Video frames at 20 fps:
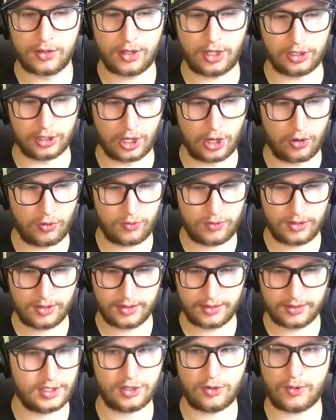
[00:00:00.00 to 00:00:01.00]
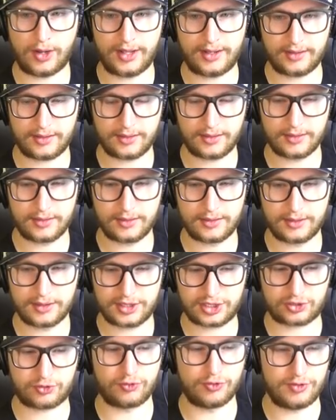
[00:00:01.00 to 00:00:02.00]
Hello? You know what?
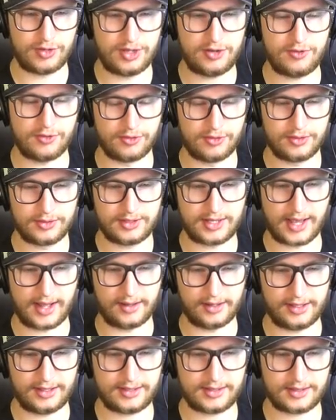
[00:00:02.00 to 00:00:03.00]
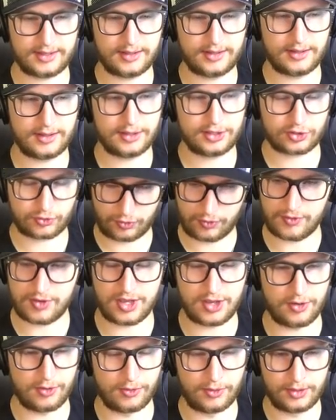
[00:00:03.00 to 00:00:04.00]
Screw you, Dallas. Screw
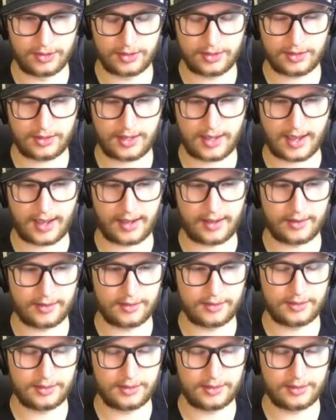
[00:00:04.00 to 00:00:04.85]
you. Yeah.